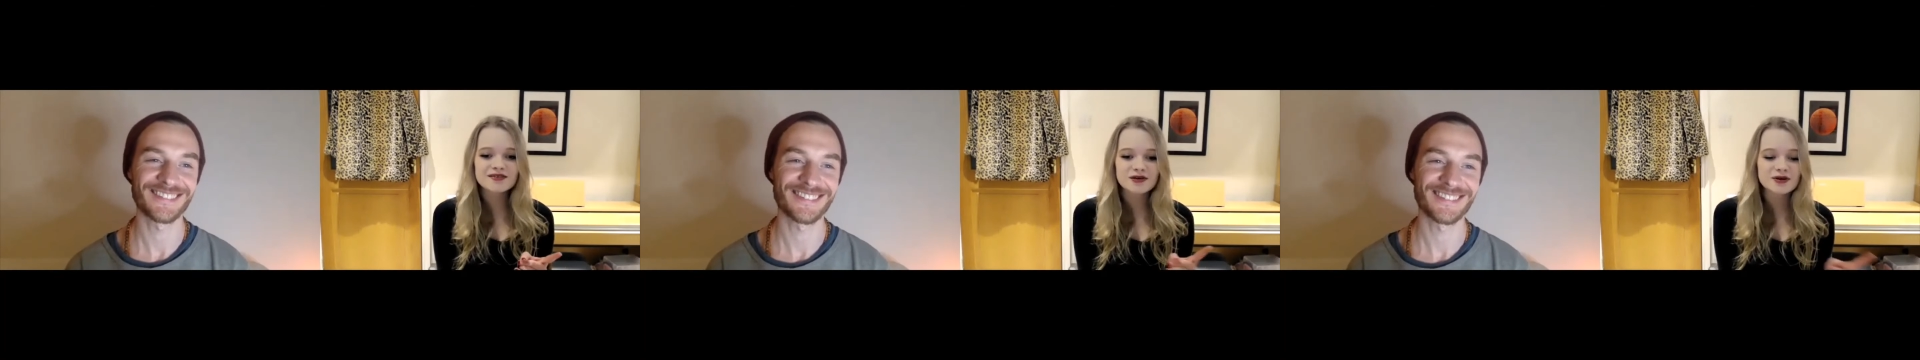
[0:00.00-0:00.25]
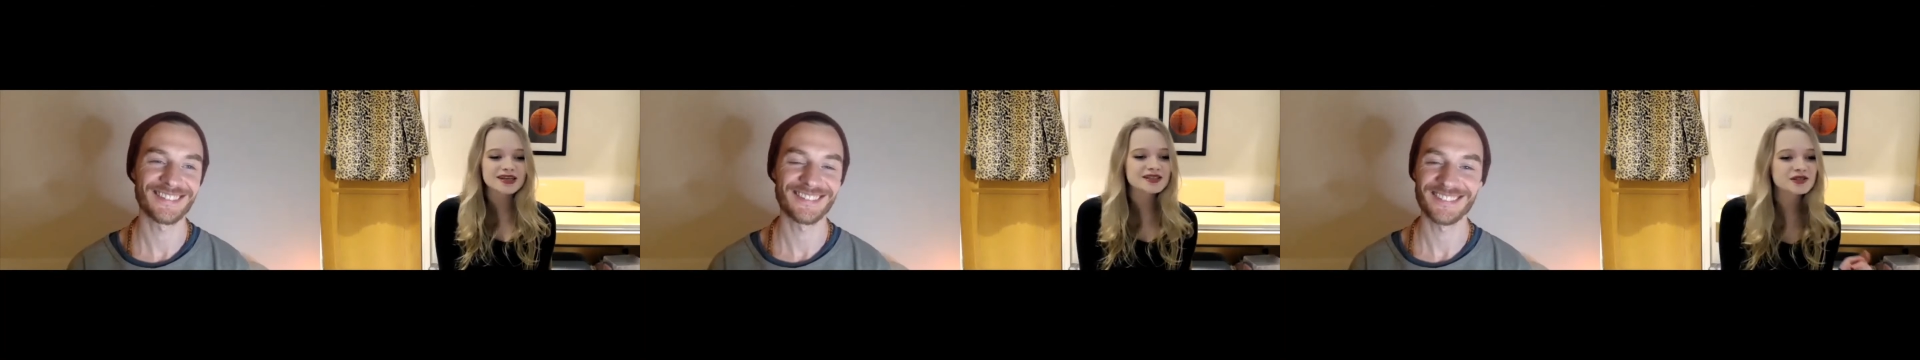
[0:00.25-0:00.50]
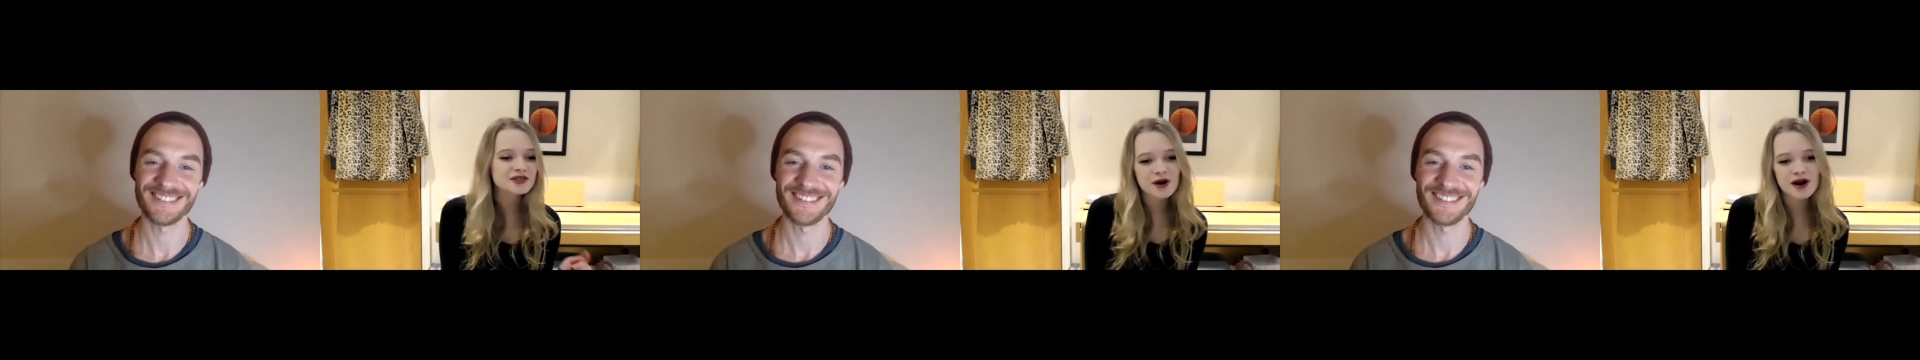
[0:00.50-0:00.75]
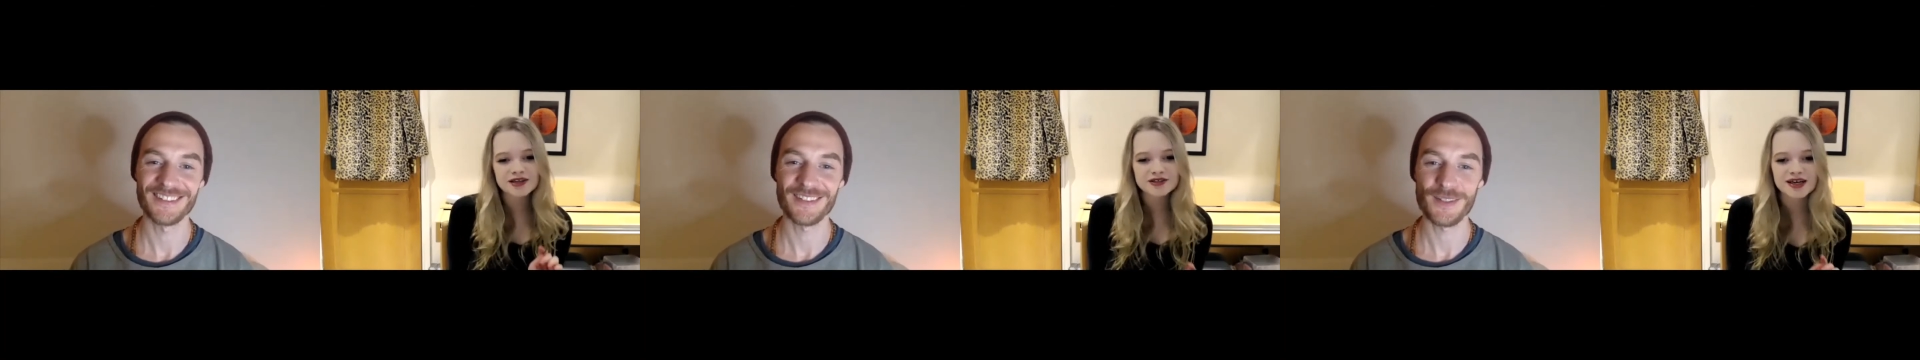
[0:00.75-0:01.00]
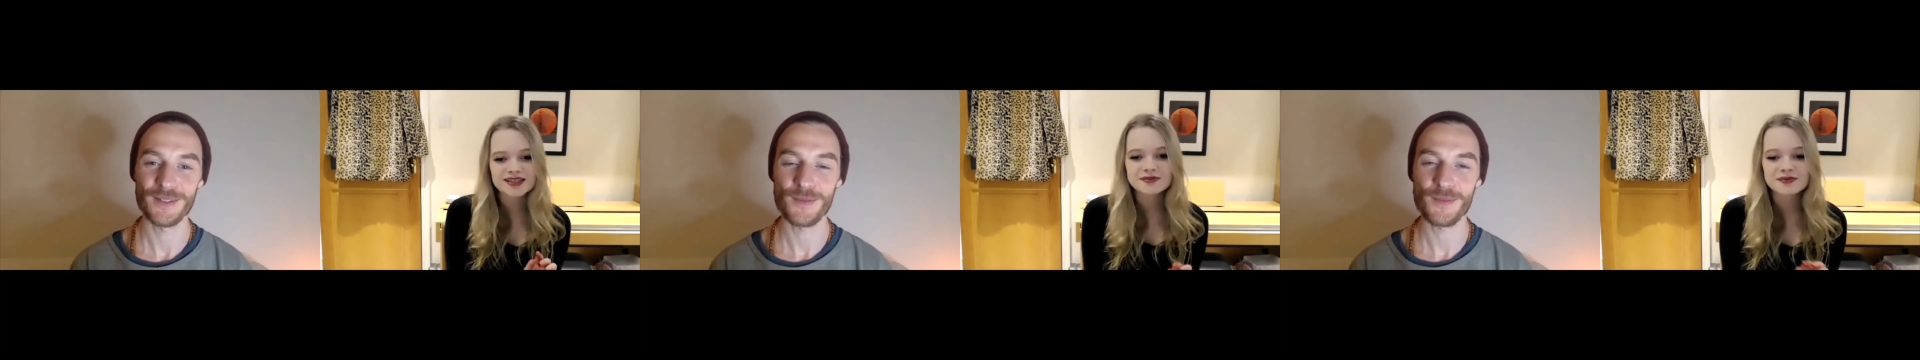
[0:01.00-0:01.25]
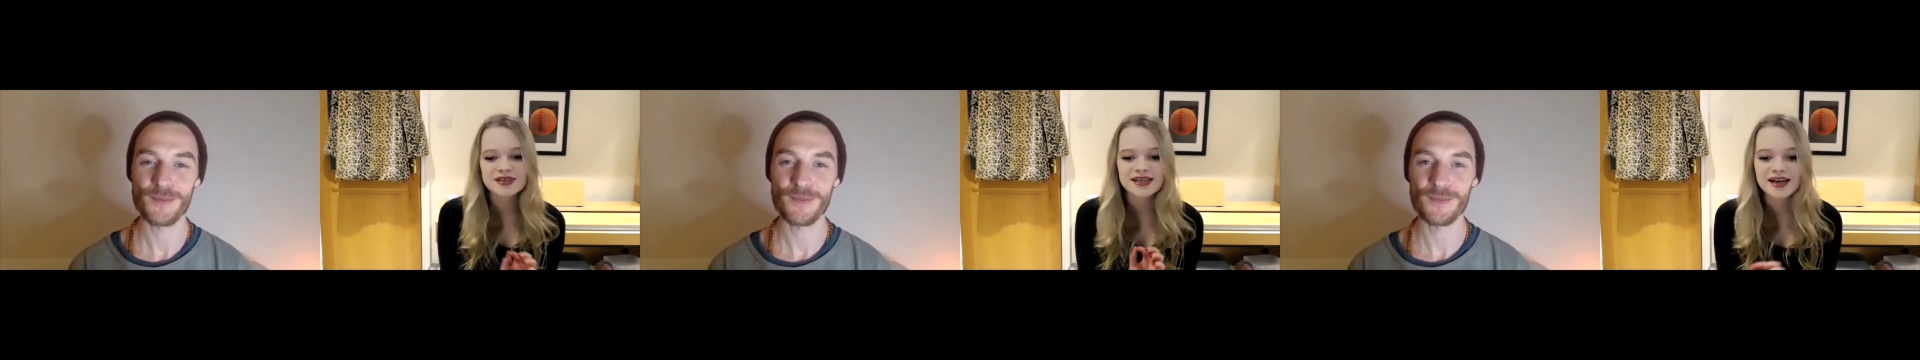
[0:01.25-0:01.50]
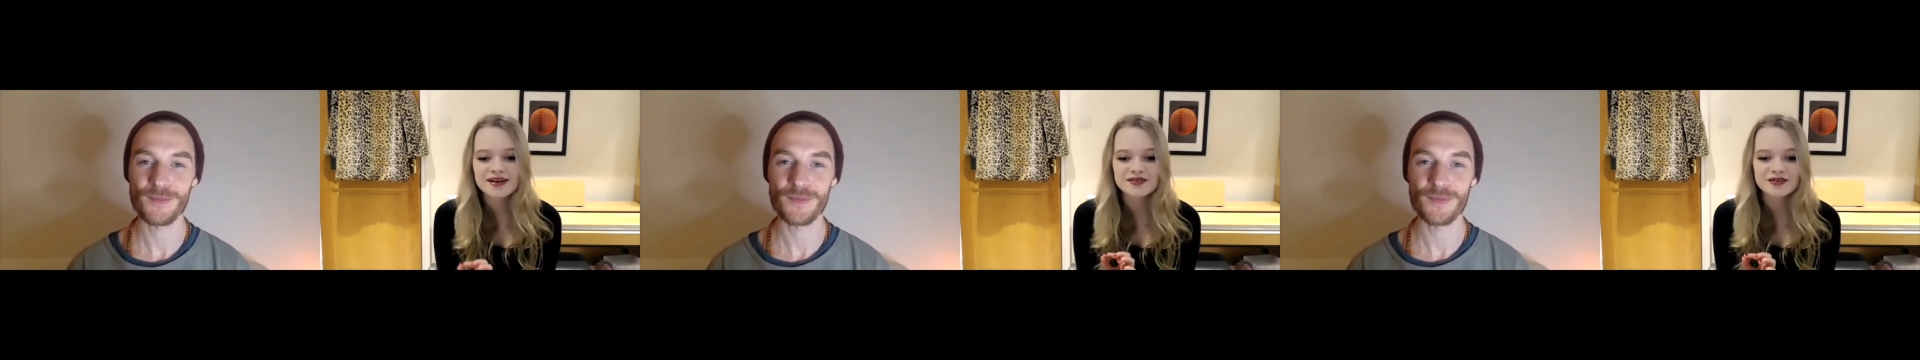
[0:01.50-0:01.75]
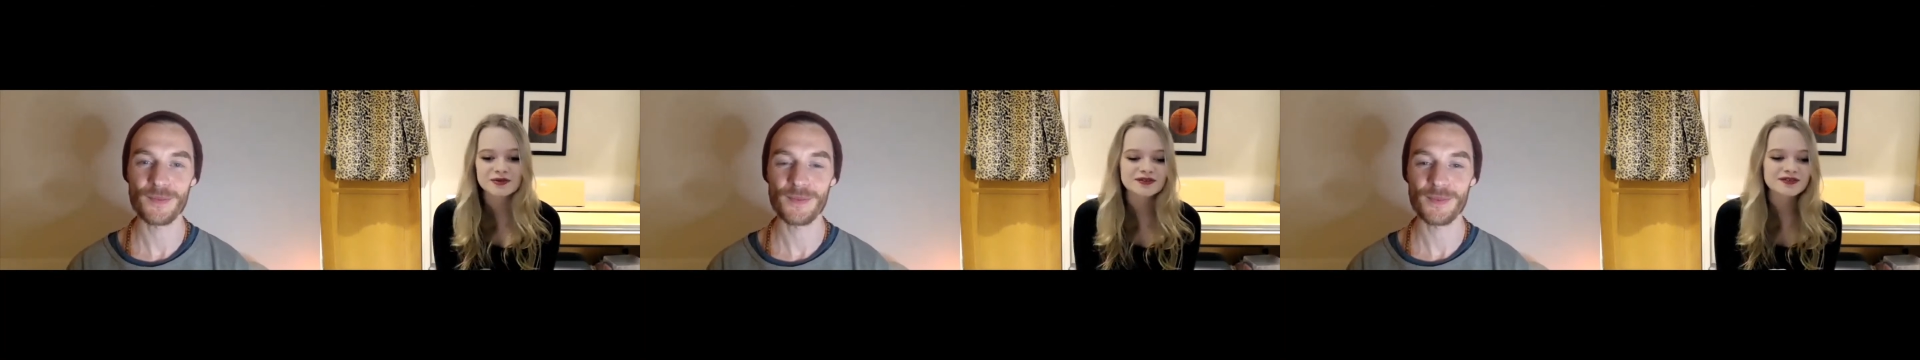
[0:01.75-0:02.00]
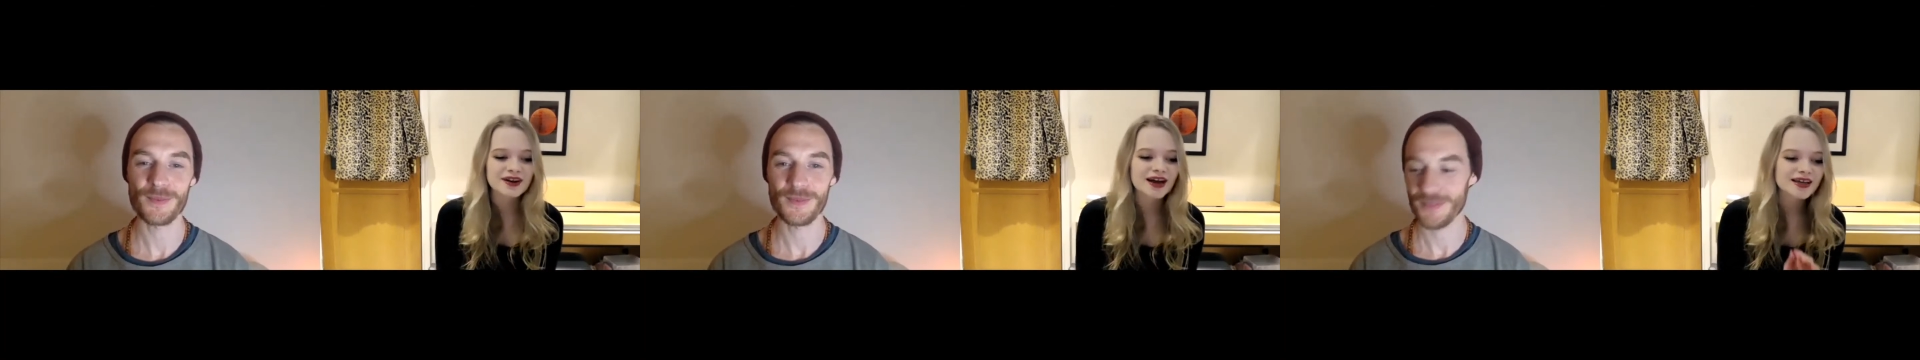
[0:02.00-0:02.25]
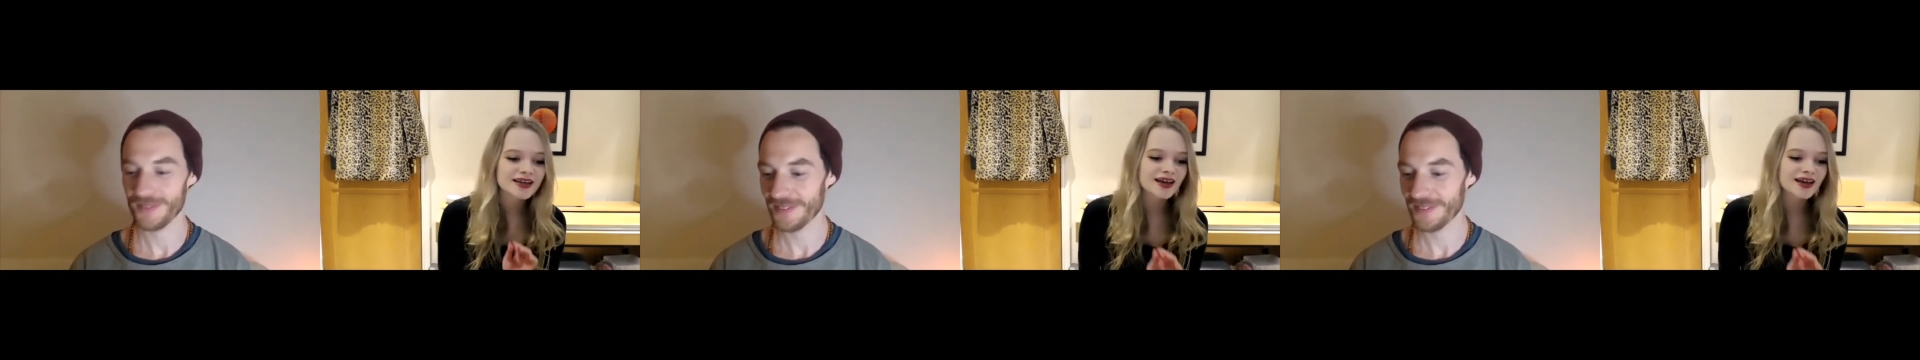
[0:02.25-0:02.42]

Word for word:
Speaker 1: question where I tried to be clever with like.